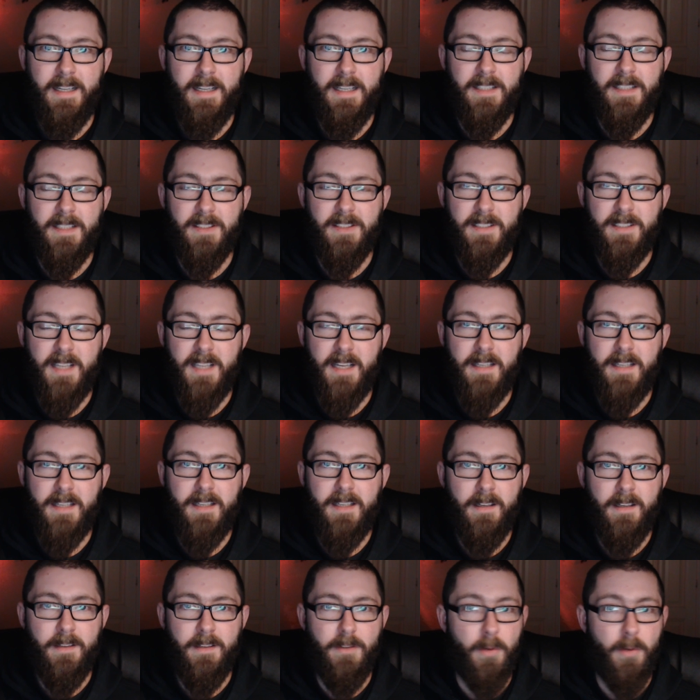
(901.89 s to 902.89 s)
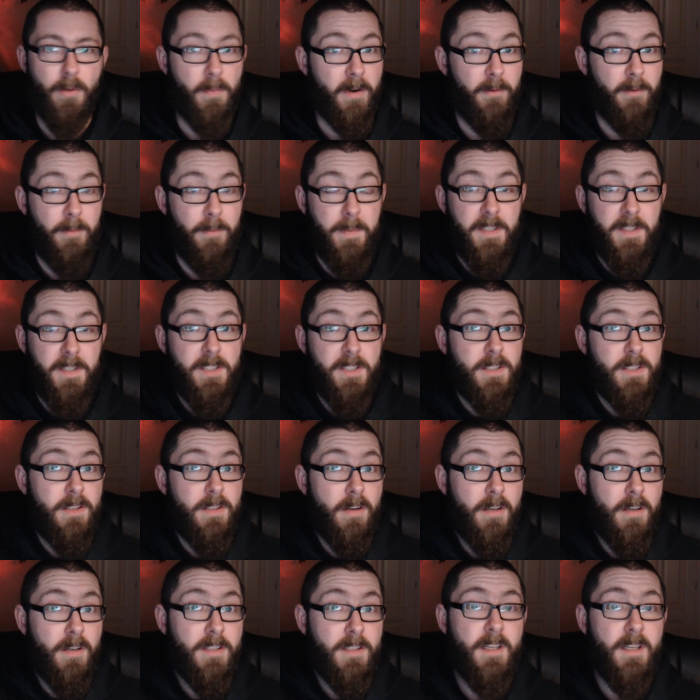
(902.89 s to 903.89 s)
Instead, no more MVPs to
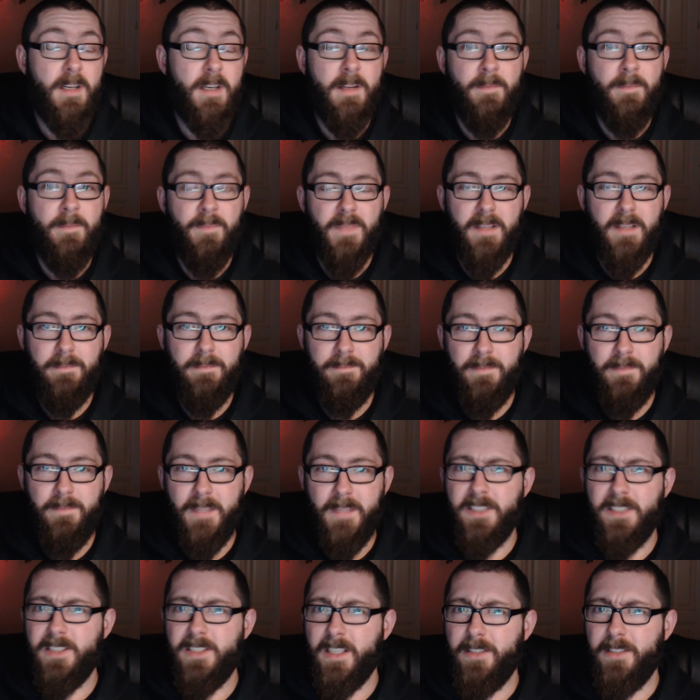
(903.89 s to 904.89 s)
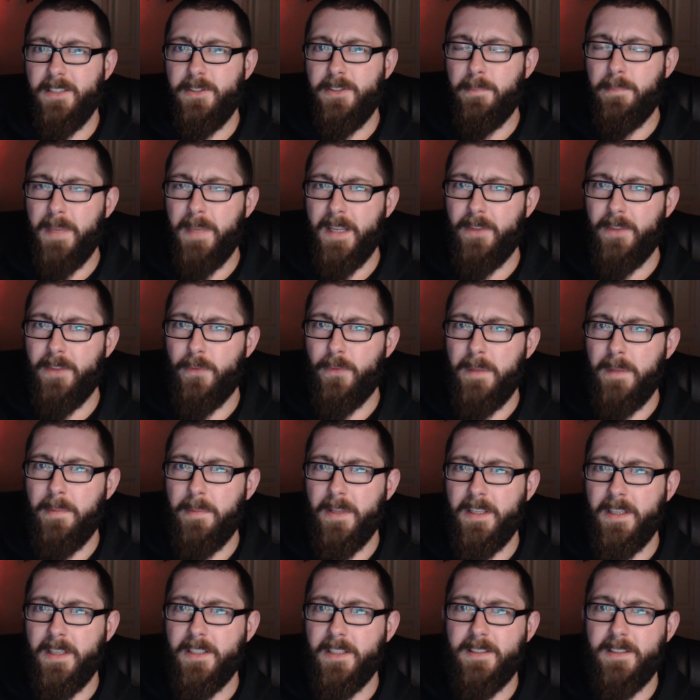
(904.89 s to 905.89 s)
stars. Instead, you pick 3
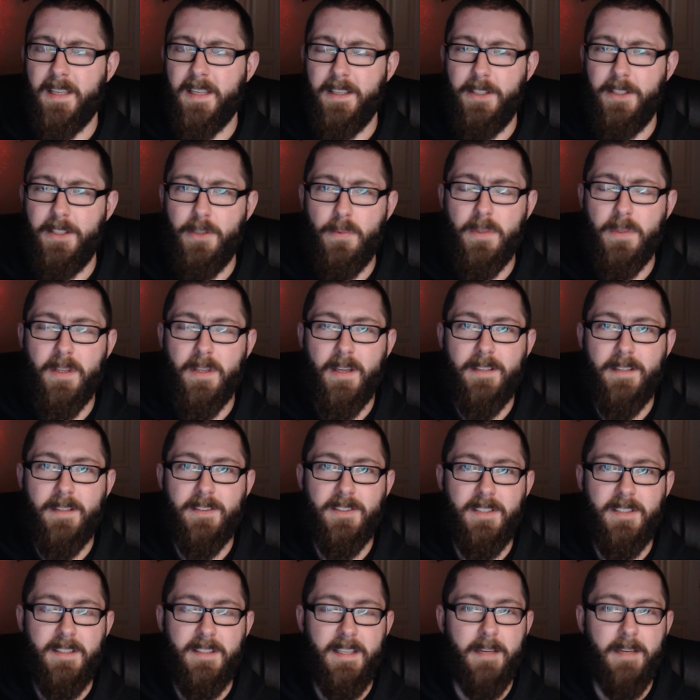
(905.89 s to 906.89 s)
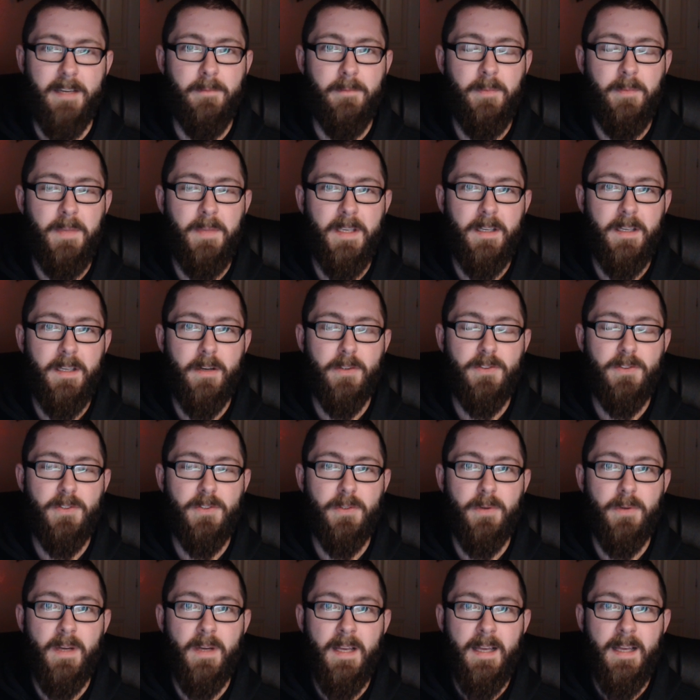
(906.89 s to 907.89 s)
players that you would like to see the MVP go
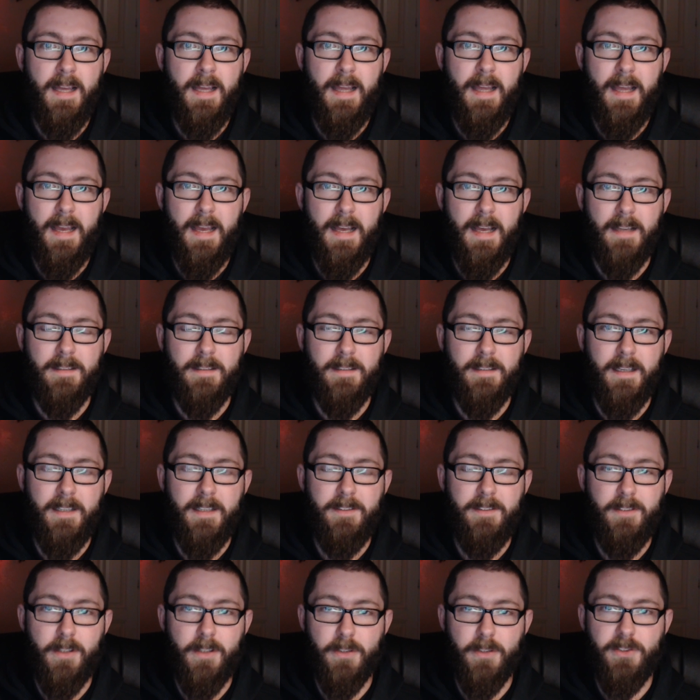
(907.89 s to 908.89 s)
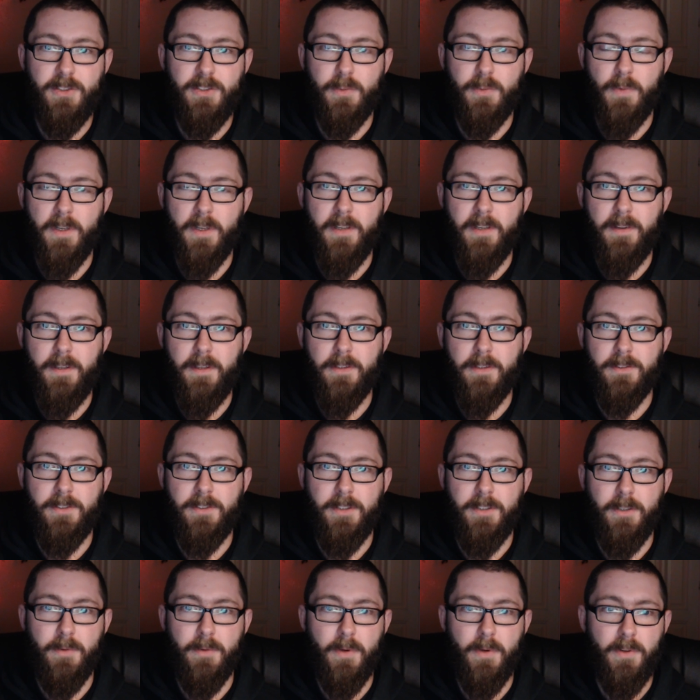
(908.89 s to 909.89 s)
to, and it goes to one of those.
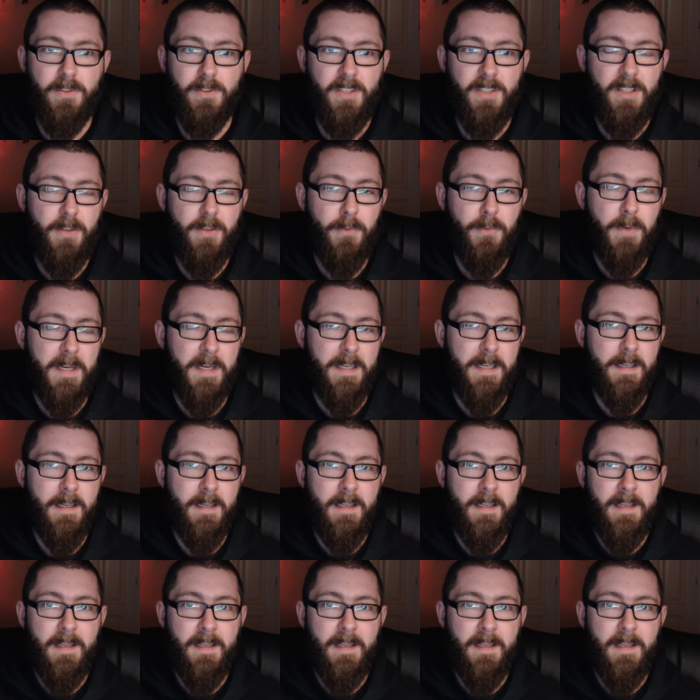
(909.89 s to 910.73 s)
So you roll a d3.